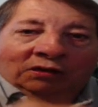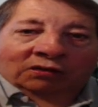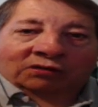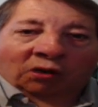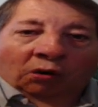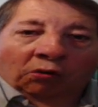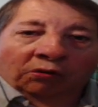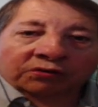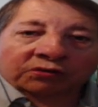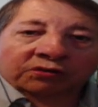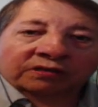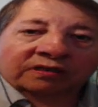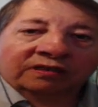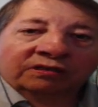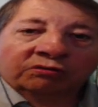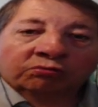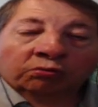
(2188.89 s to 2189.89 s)
total
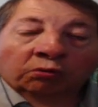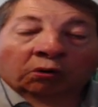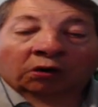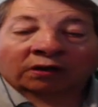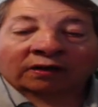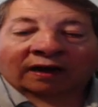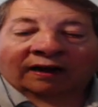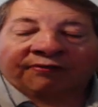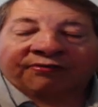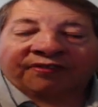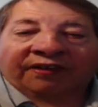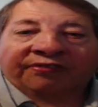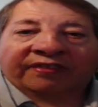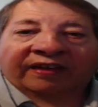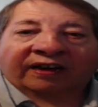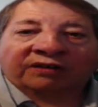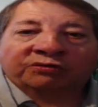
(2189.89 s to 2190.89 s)
control. And I
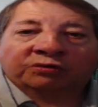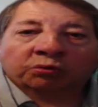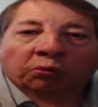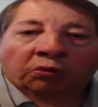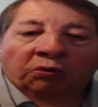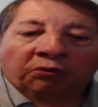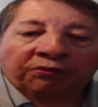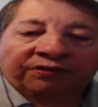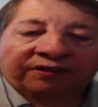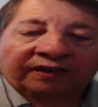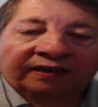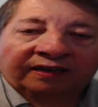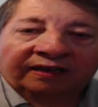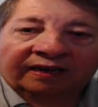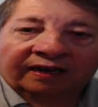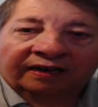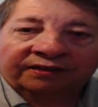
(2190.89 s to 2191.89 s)
think that's where
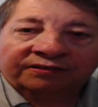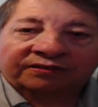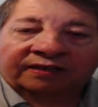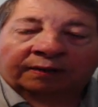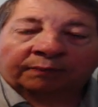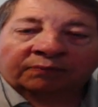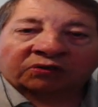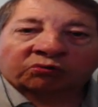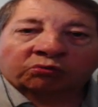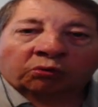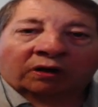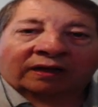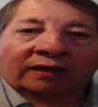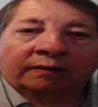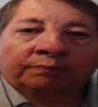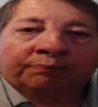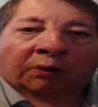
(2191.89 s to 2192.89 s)
the
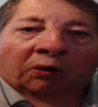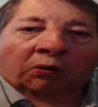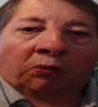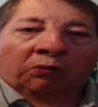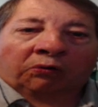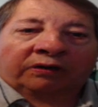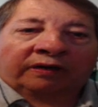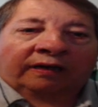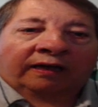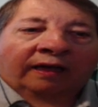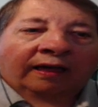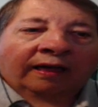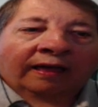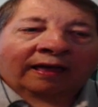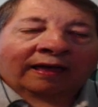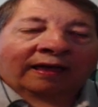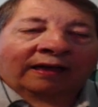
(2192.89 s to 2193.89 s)
Democratic Party
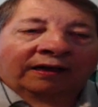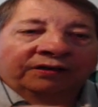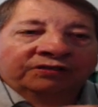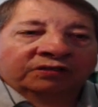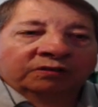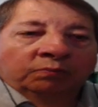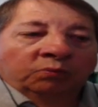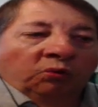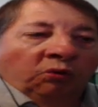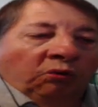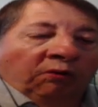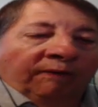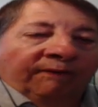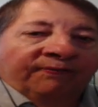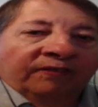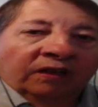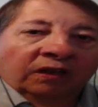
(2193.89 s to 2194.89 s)
has
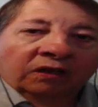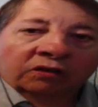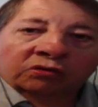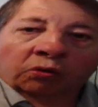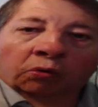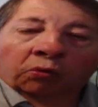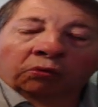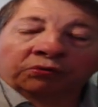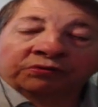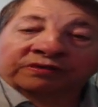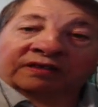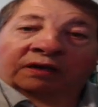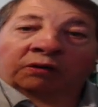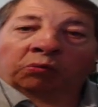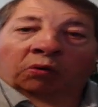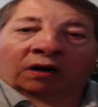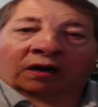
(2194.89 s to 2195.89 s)
moved towards.
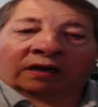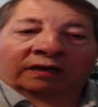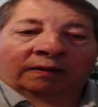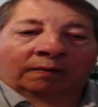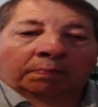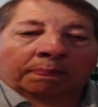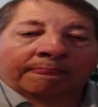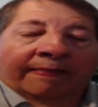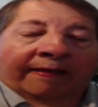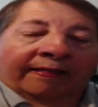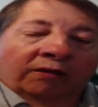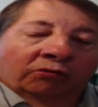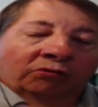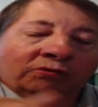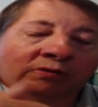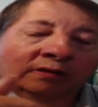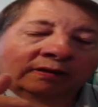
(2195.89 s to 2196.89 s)
They
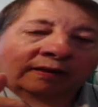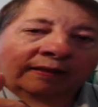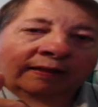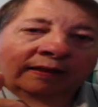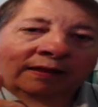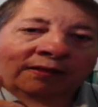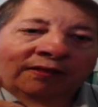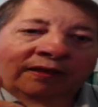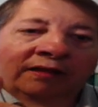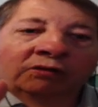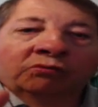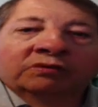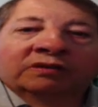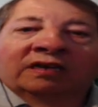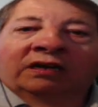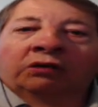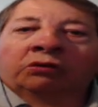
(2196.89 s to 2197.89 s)

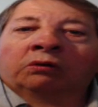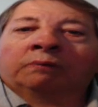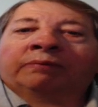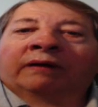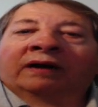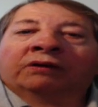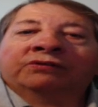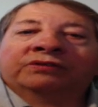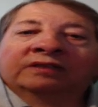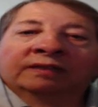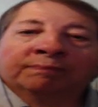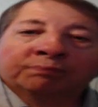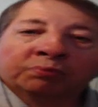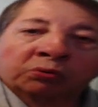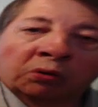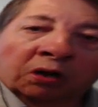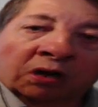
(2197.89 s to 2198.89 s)
don't care about the
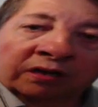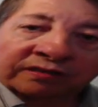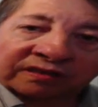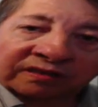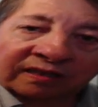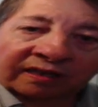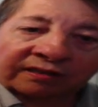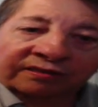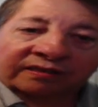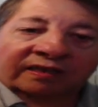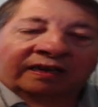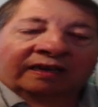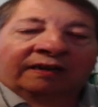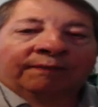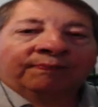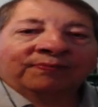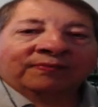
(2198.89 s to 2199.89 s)
process
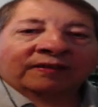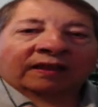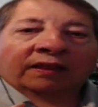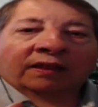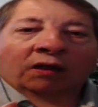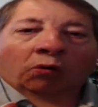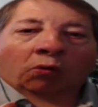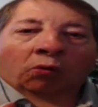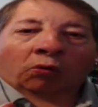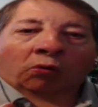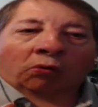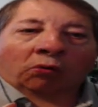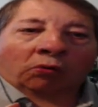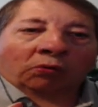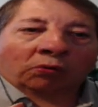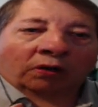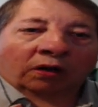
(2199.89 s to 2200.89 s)

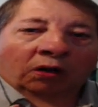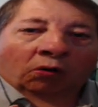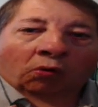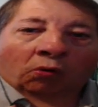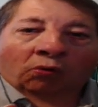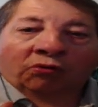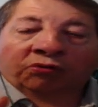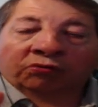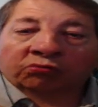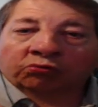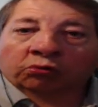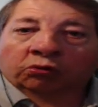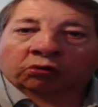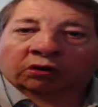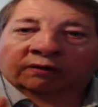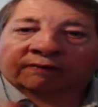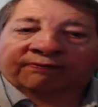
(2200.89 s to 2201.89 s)
or the
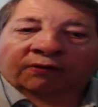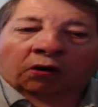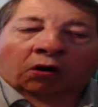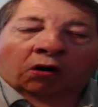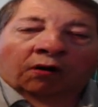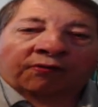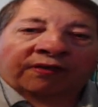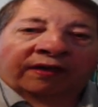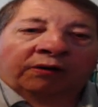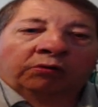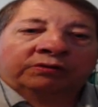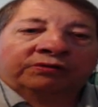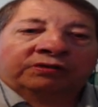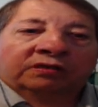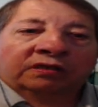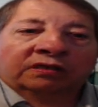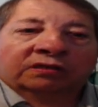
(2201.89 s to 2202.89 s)
rule of law. They
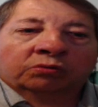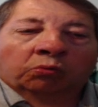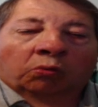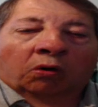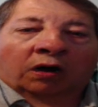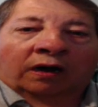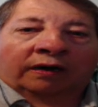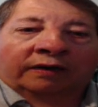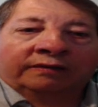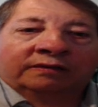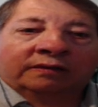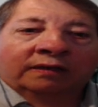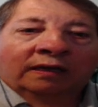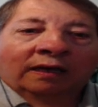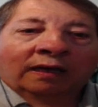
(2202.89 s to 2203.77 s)
just want